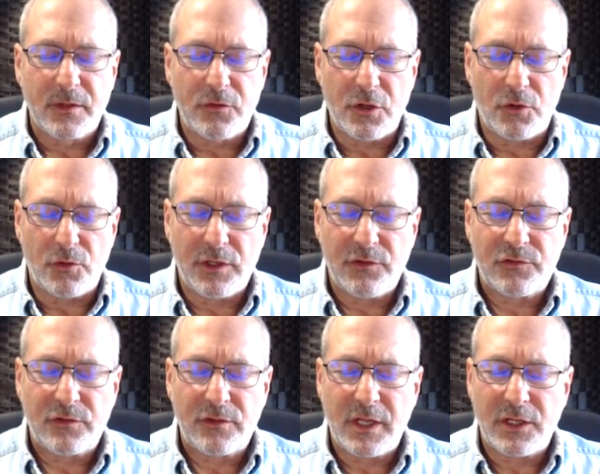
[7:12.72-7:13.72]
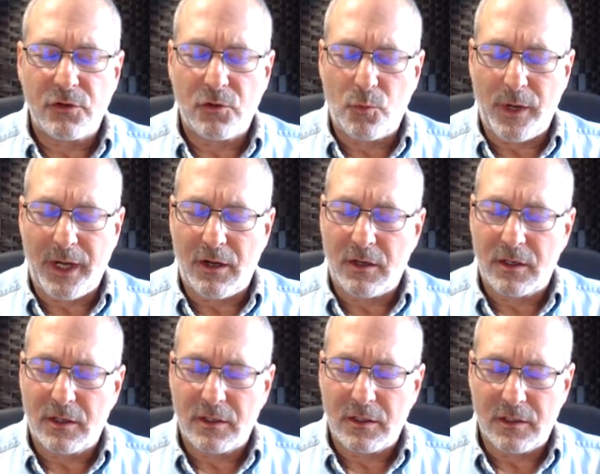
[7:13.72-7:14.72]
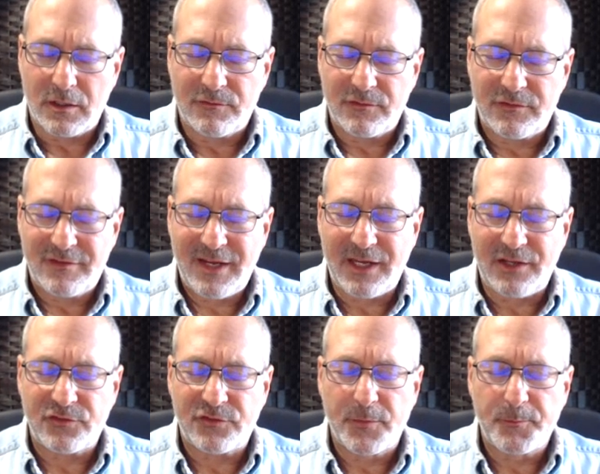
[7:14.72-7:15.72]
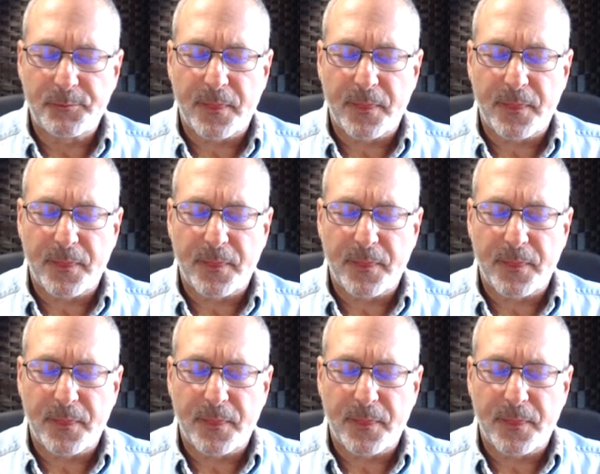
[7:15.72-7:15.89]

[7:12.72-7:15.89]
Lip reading: Notice that you're aware of taste.